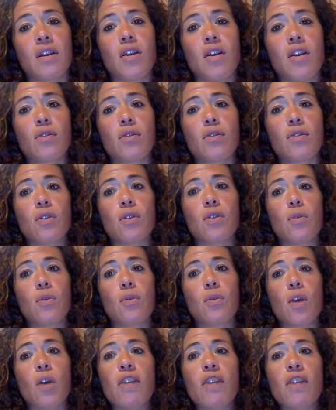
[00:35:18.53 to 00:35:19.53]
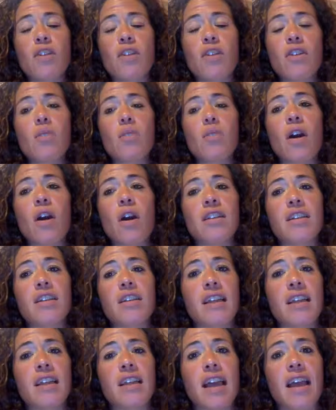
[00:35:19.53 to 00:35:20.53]
So wherever you are
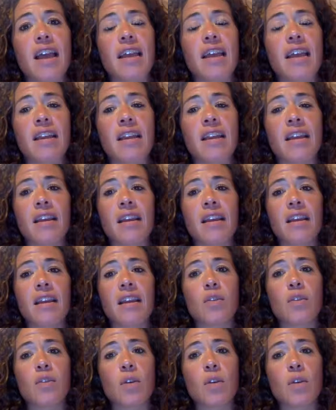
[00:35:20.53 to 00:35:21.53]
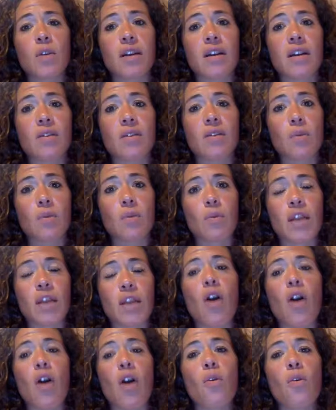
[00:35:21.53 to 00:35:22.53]
today is where we
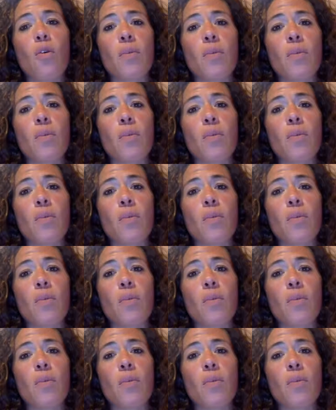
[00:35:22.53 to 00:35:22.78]
hope